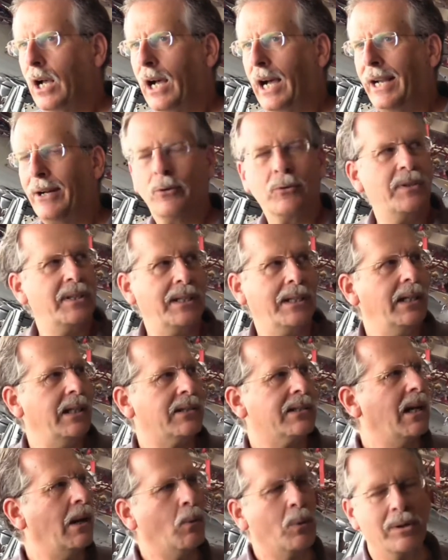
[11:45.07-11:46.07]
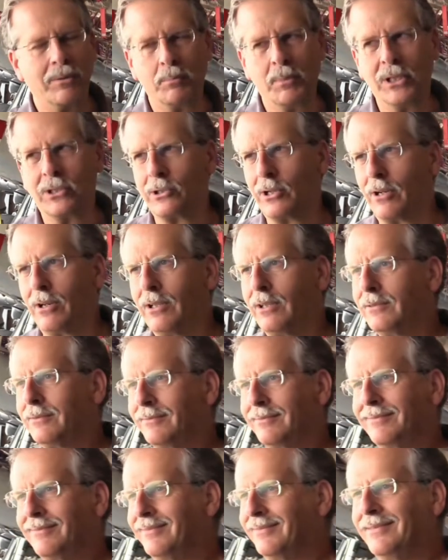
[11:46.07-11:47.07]
I don't think it's not worth much at all.
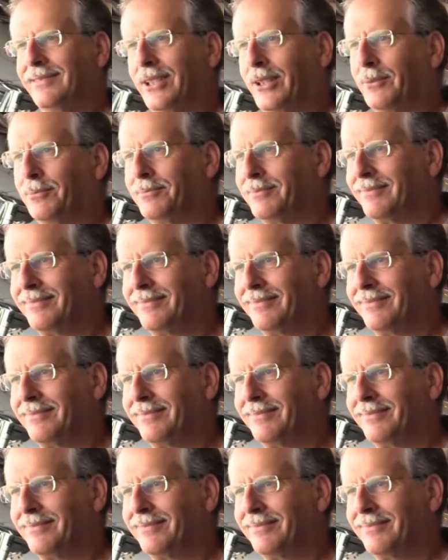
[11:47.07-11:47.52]
Nope.